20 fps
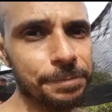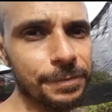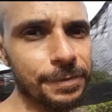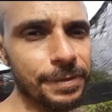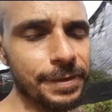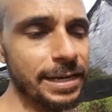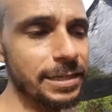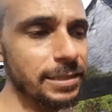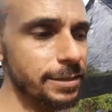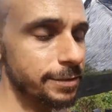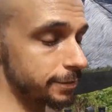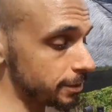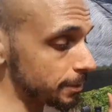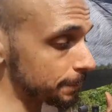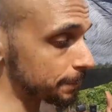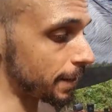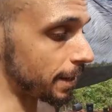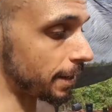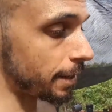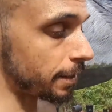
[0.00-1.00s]
That's a tip
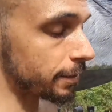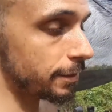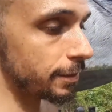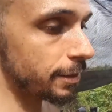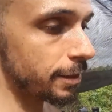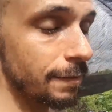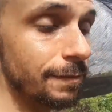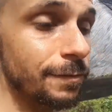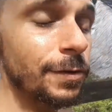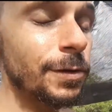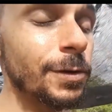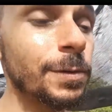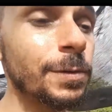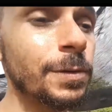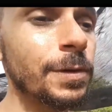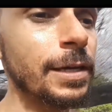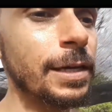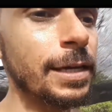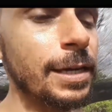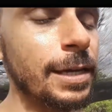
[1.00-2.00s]
that I could give you,
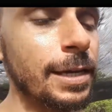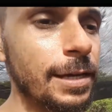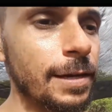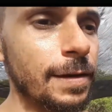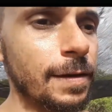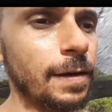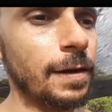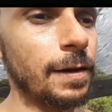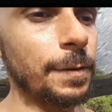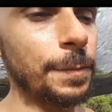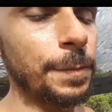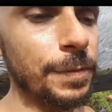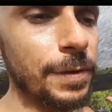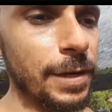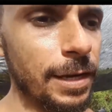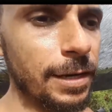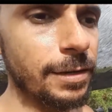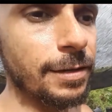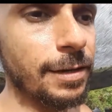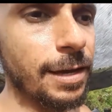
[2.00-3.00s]

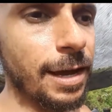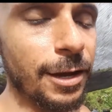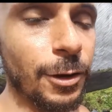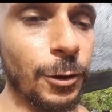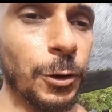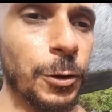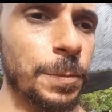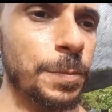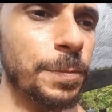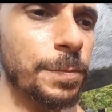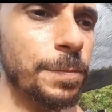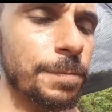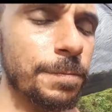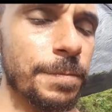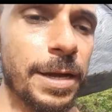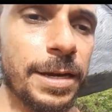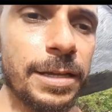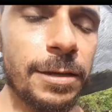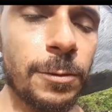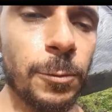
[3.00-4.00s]
that I hope
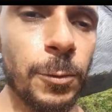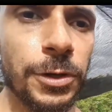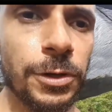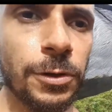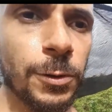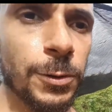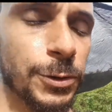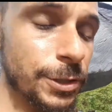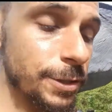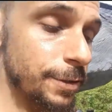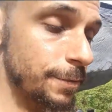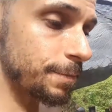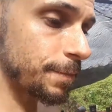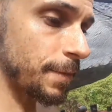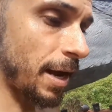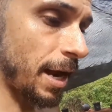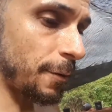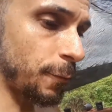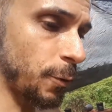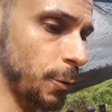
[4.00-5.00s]
many will use it.
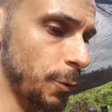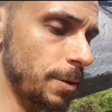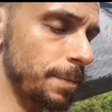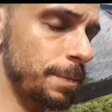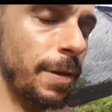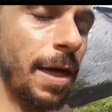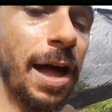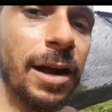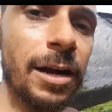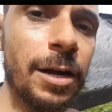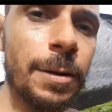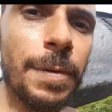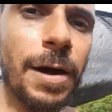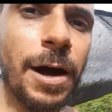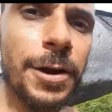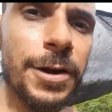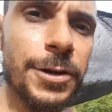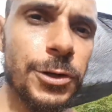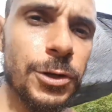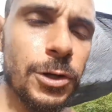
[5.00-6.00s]
I wrote a blog about
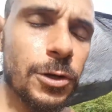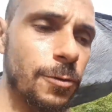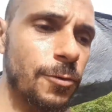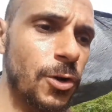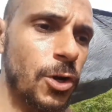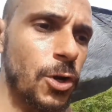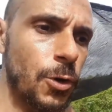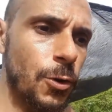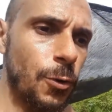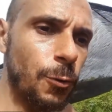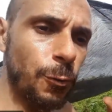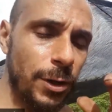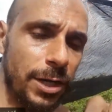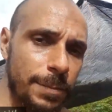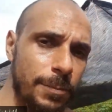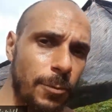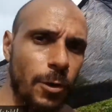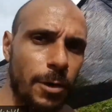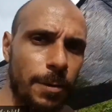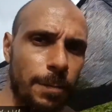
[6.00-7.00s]
it. You could read
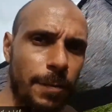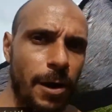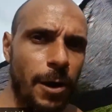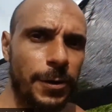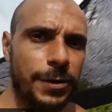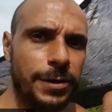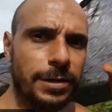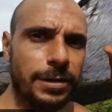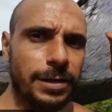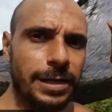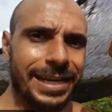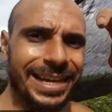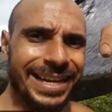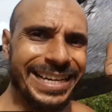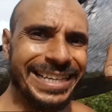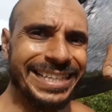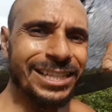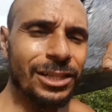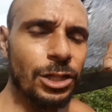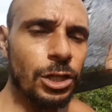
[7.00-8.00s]
more about it. Link in
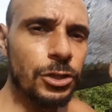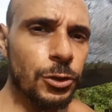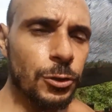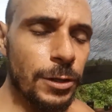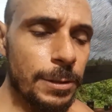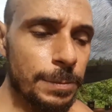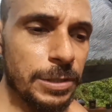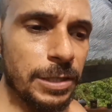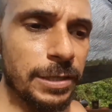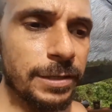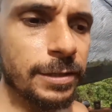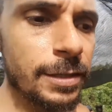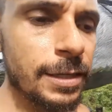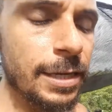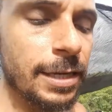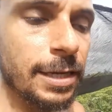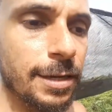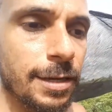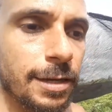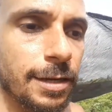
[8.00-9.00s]
the description
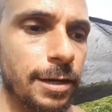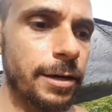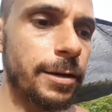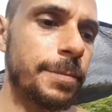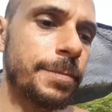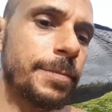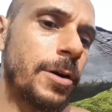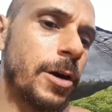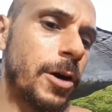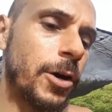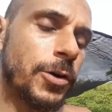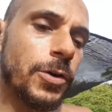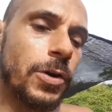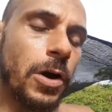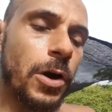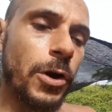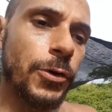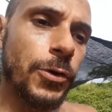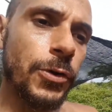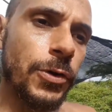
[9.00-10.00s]

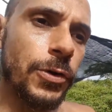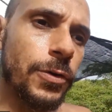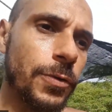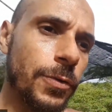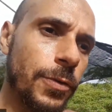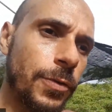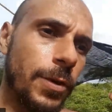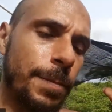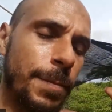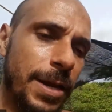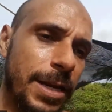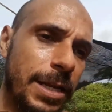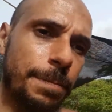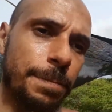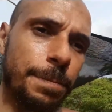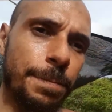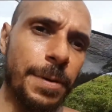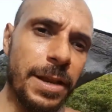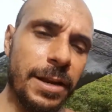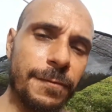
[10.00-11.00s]
on the many
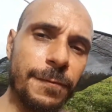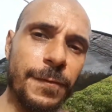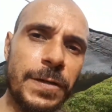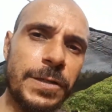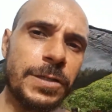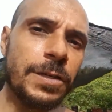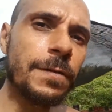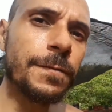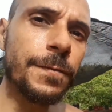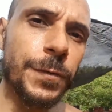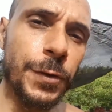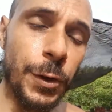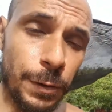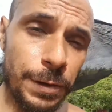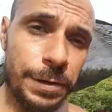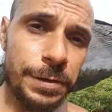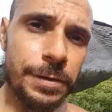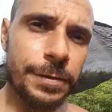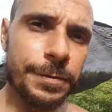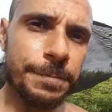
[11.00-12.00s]
benefits of
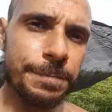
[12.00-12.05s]
urine.